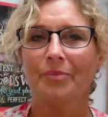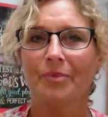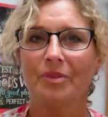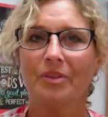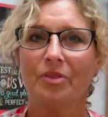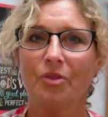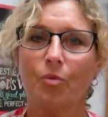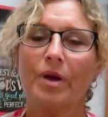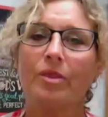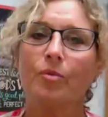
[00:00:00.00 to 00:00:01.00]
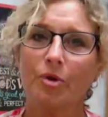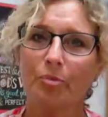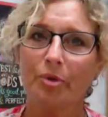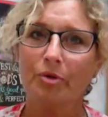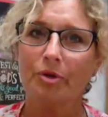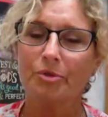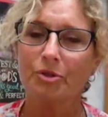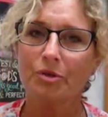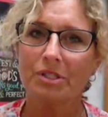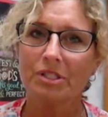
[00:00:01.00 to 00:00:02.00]
the way that we're going to build up
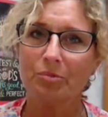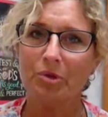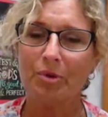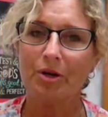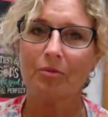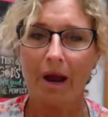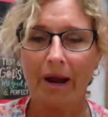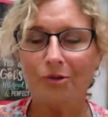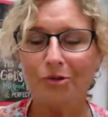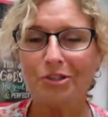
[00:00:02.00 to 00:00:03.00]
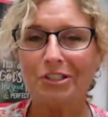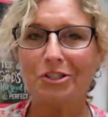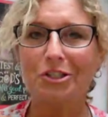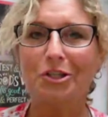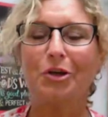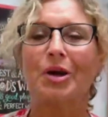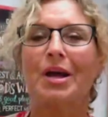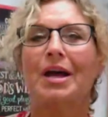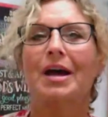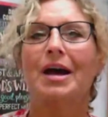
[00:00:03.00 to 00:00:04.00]
students to be better writers this year.
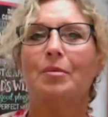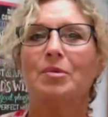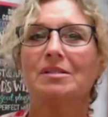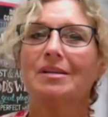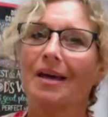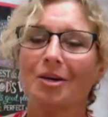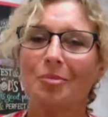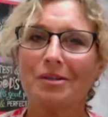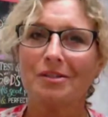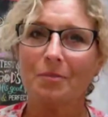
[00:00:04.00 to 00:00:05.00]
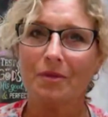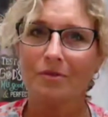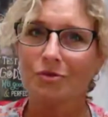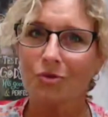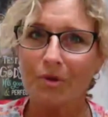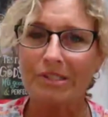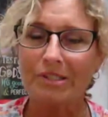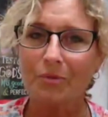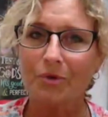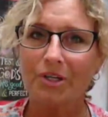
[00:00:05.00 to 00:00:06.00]
I'm excited about some of the stories
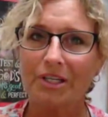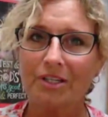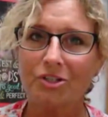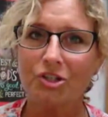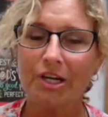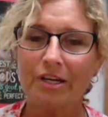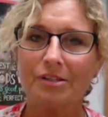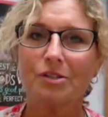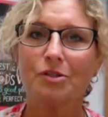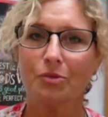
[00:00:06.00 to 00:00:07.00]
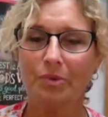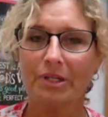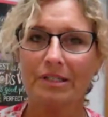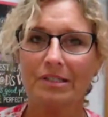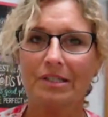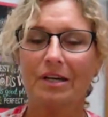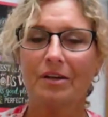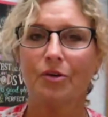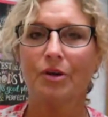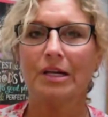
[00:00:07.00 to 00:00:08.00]
that we're going to get a chance to read
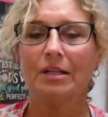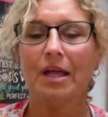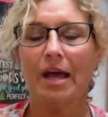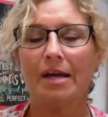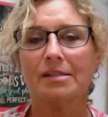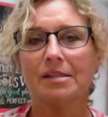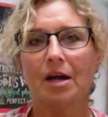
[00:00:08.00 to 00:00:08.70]
together in class,